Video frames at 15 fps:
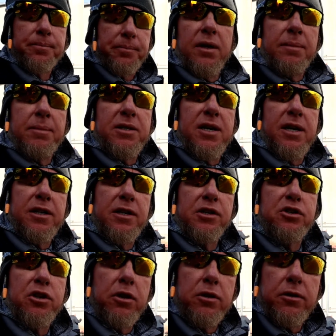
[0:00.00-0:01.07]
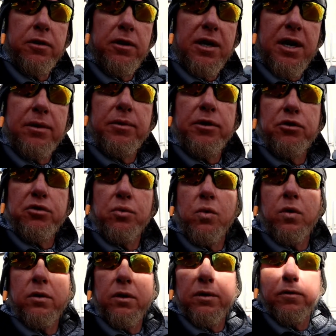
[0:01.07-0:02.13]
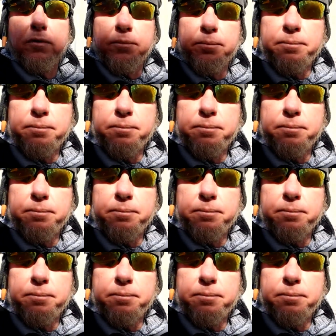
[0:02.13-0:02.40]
Let me take you and show you how we use the water level.